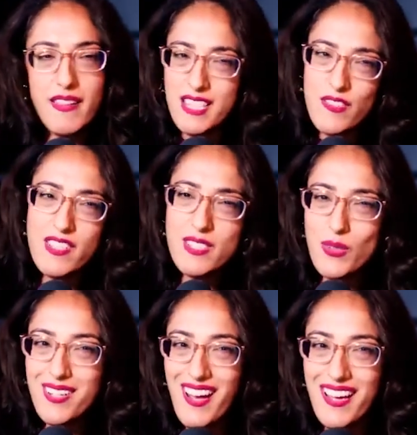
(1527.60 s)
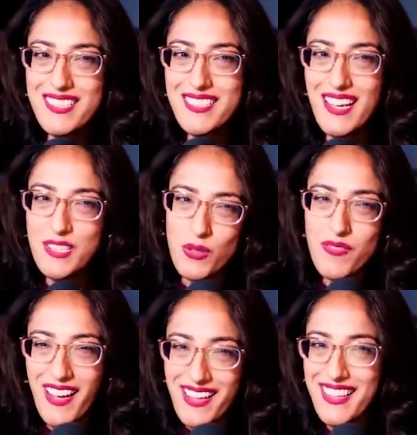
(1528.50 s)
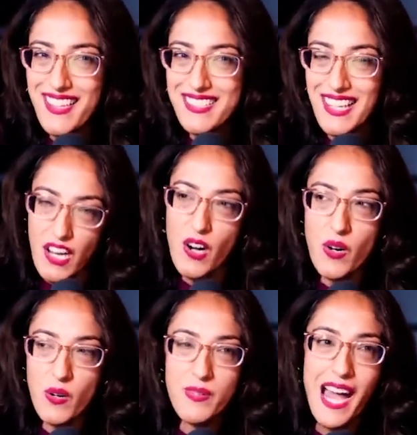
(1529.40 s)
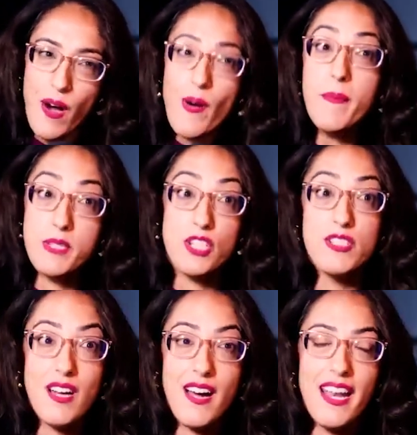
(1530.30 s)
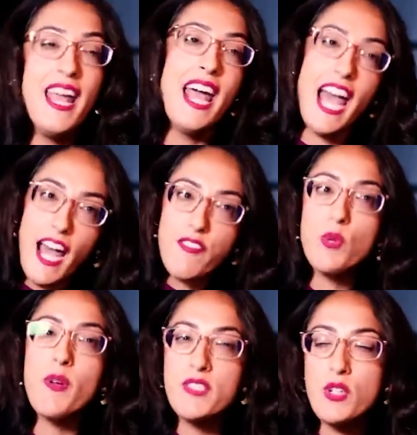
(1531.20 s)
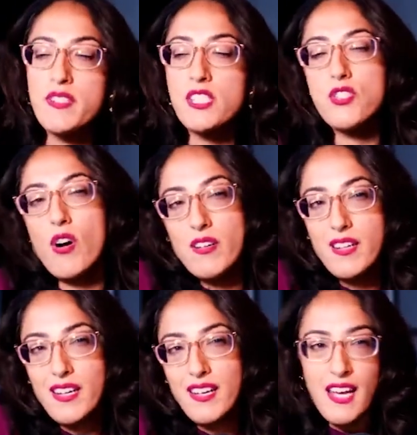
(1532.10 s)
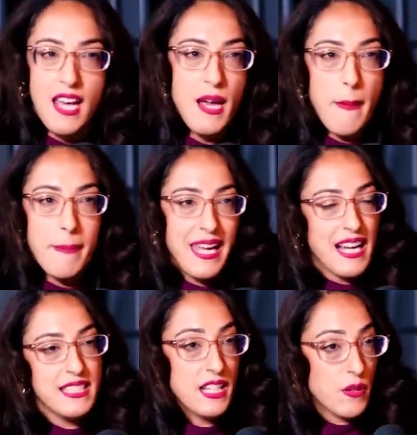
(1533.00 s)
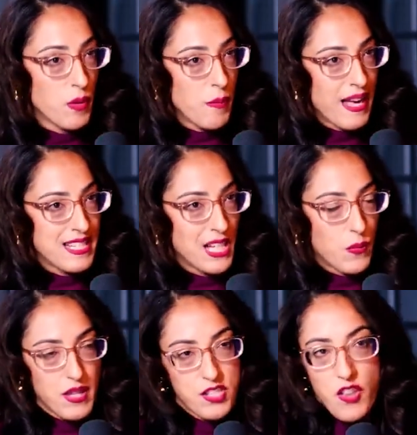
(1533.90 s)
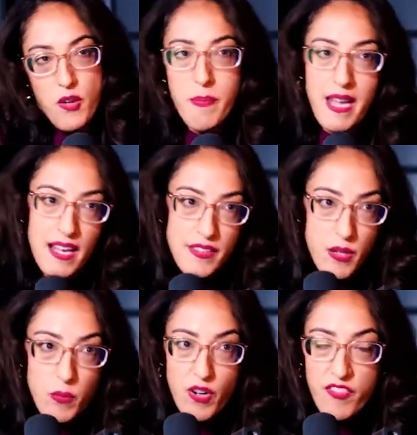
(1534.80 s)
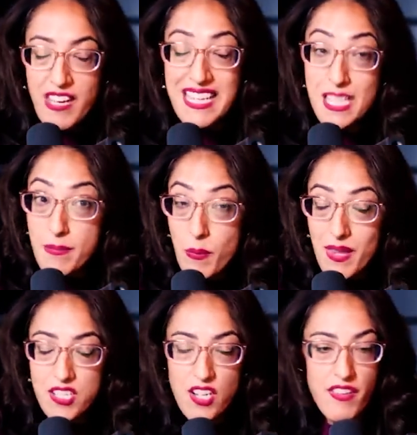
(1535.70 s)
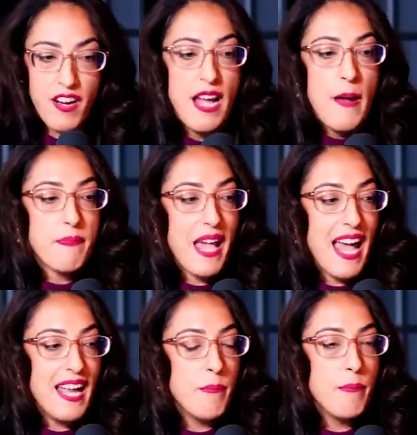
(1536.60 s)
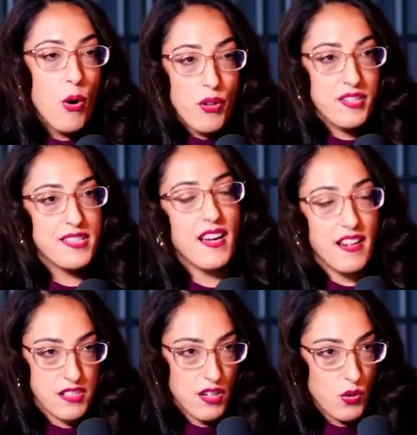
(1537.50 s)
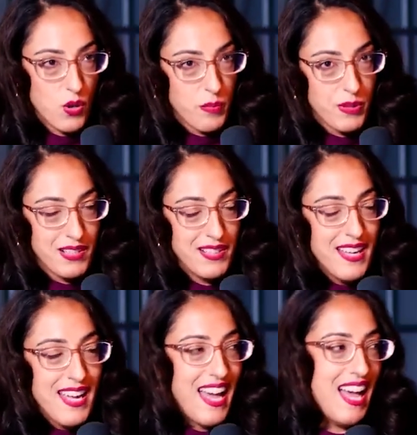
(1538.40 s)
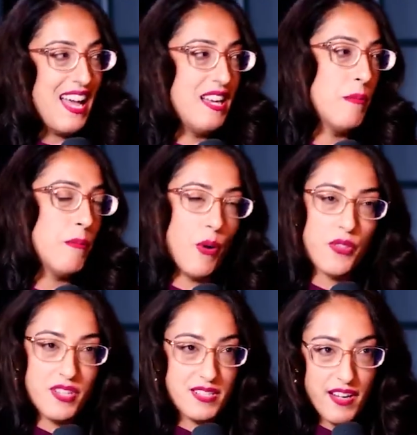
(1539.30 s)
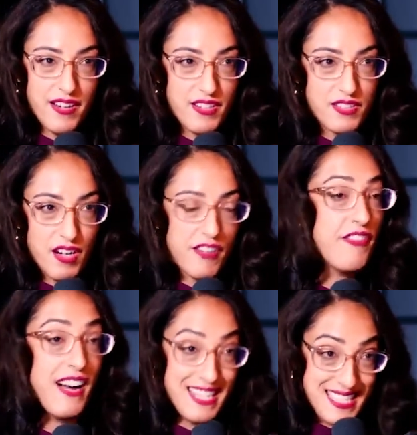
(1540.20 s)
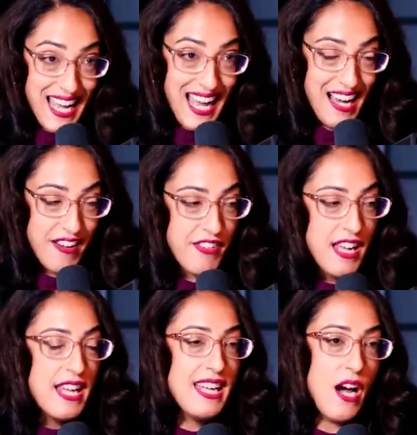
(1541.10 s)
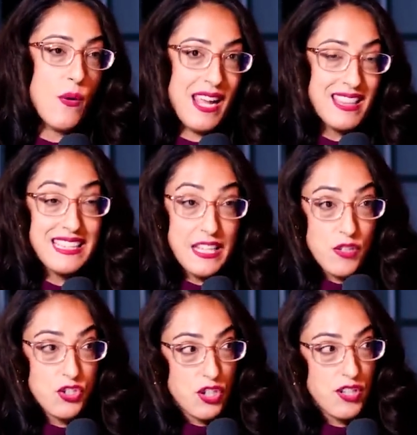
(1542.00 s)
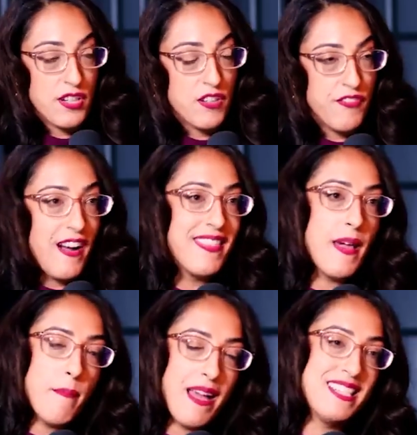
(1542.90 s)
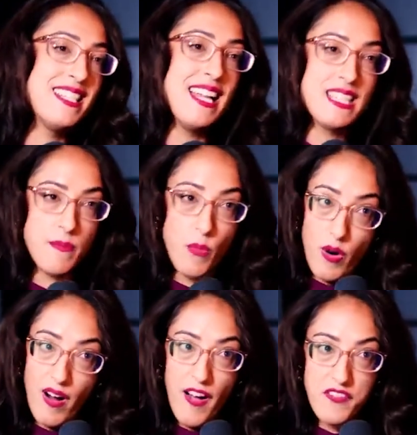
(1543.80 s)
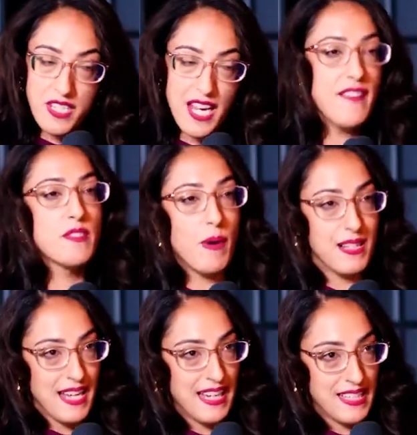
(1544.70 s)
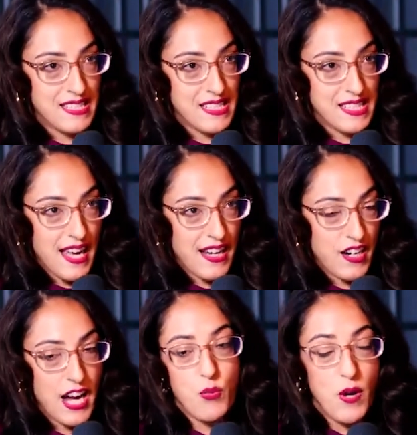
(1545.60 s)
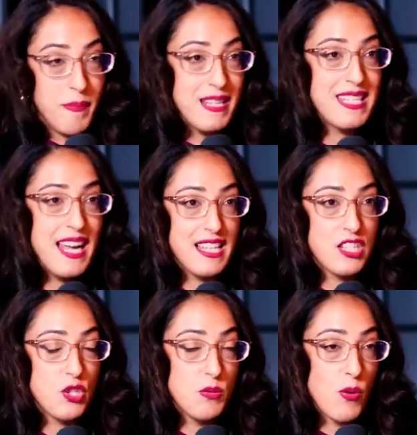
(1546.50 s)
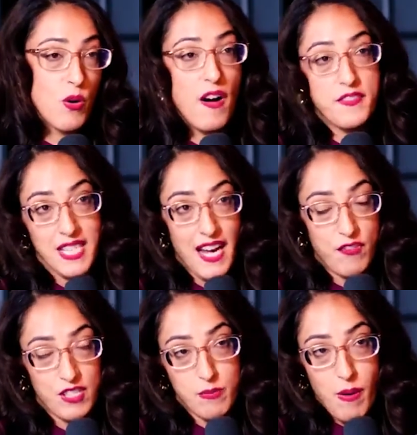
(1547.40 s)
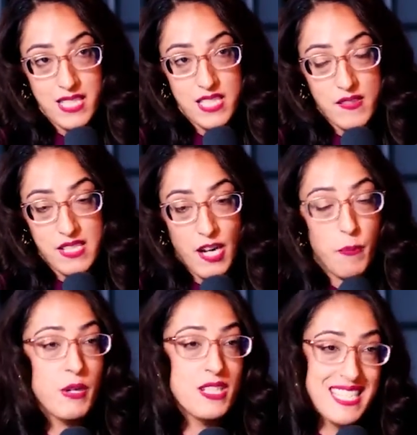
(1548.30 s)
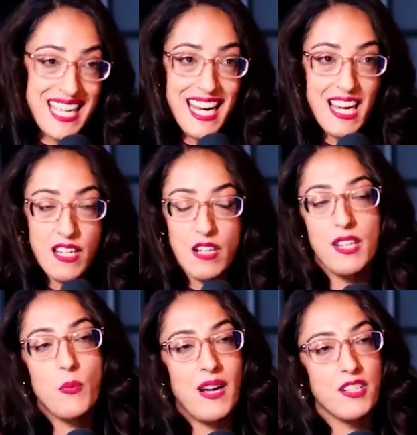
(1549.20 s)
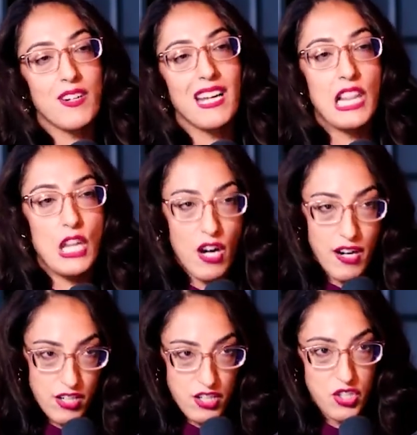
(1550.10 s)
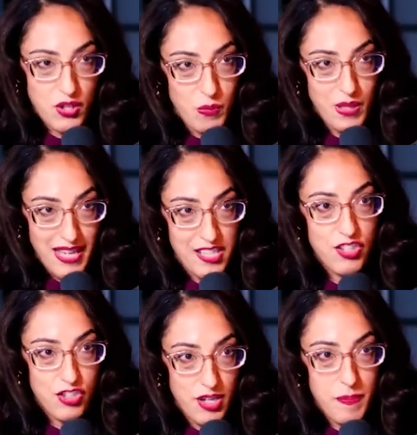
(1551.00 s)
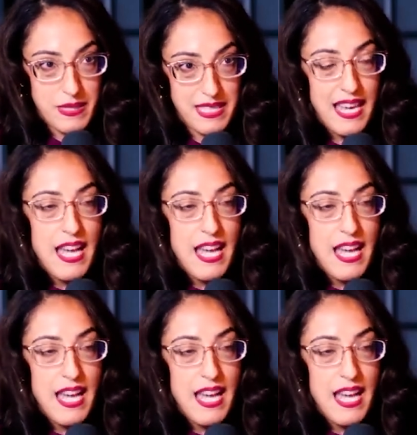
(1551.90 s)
this feels sort of nice. I sort of like this. Like, oh, now I'm turned on after we've sort of started being a little romantic with each other, being a little more intimate with each other. And both desires are normal and both desires are fine to have. Now, in the literature, you'll find that men tend to more often have spontaneous desire and women tend to more often have responsive desire, particularly when you're in longer term relationships.